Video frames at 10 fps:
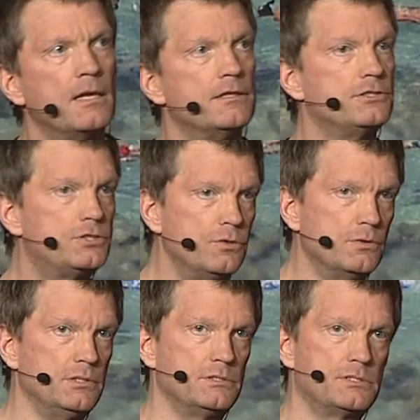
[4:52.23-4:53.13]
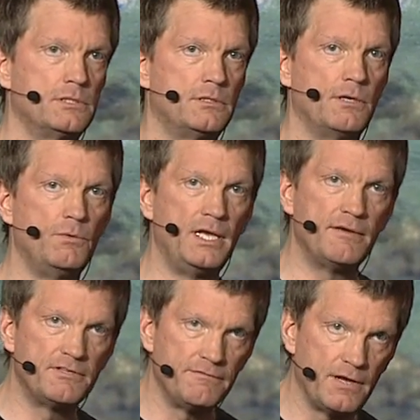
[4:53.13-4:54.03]
The tools that we
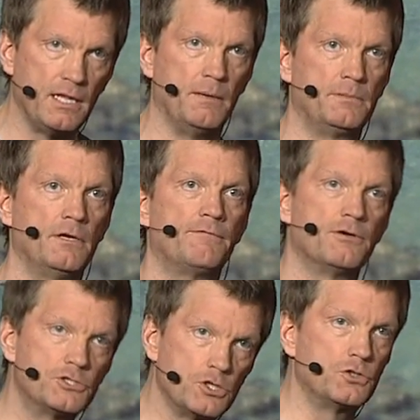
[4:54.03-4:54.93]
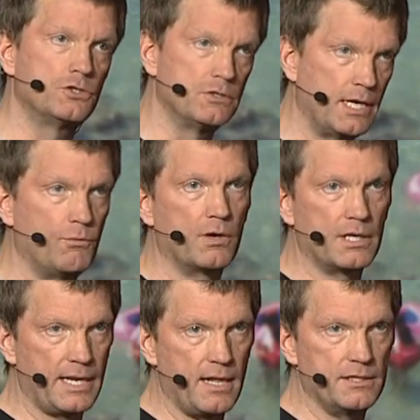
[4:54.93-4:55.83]
have developed for social network
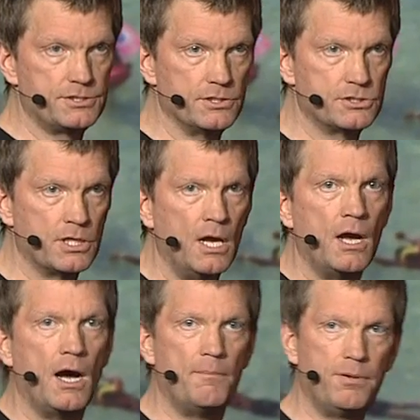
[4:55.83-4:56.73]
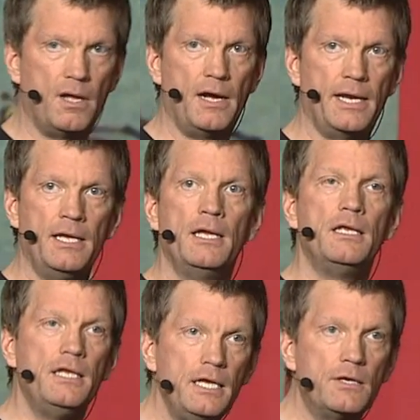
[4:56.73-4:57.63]
analysis apply
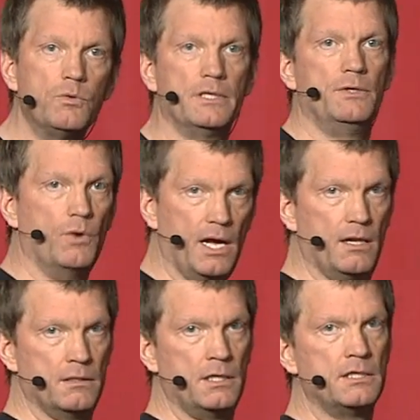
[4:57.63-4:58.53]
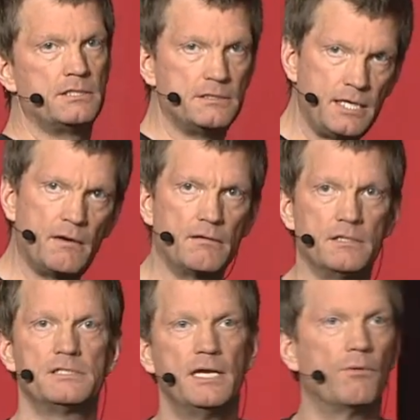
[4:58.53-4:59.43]
equally well to
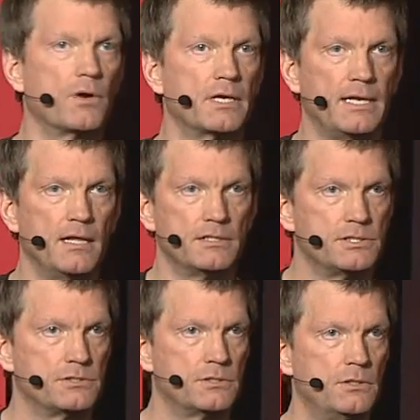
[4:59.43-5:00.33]
terrorist network analysis.